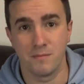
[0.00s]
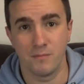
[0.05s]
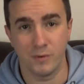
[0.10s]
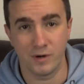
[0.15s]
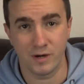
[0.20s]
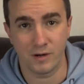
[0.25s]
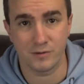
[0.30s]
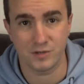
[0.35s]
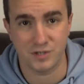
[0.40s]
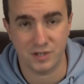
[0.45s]

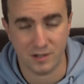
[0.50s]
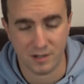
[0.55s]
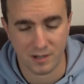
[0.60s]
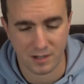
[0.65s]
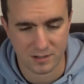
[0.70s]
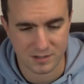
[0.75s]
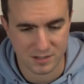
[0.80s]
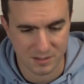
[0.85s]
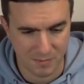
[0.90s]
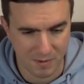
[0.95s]
when I was
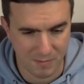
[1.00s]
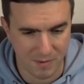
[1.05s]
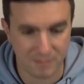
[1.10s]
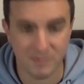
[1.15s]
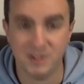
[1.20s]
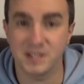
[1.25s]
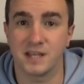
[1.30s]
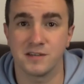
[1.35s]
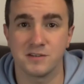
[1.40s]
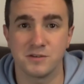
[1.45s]
younger. So my mum
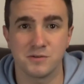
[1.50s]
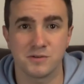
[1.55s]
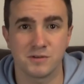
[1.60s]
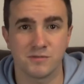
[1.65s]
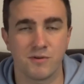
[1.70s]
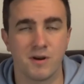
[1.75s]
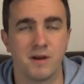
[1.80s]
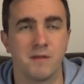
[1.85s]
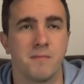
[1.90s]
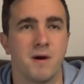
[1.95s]
and dad used to
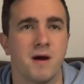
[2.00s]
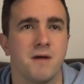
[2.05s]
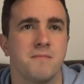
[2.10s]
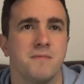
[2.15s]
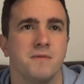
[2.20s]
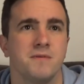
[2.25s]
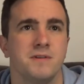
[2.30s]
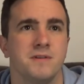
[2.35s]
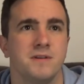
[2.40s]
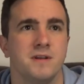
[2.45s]
run a pub,
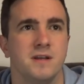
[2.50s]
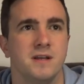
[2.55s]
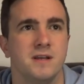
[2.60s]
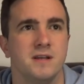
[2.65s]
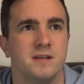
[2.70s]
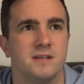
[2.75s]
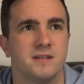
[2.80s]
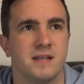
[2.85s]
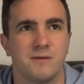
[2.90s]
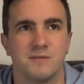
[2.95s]
and
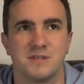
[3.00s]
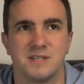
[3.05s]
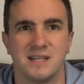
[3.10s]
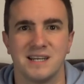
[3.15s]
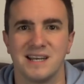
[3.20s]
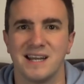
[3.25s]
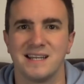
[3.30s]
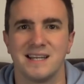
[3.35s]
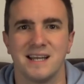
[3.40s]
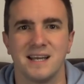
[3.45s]
that was in the
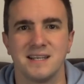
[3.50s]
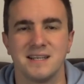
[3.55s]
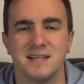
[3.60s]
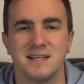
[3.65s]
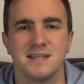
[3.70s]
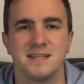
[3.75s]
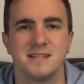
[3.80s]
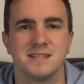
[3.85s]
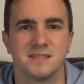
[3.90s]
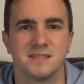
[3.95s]
late 80s,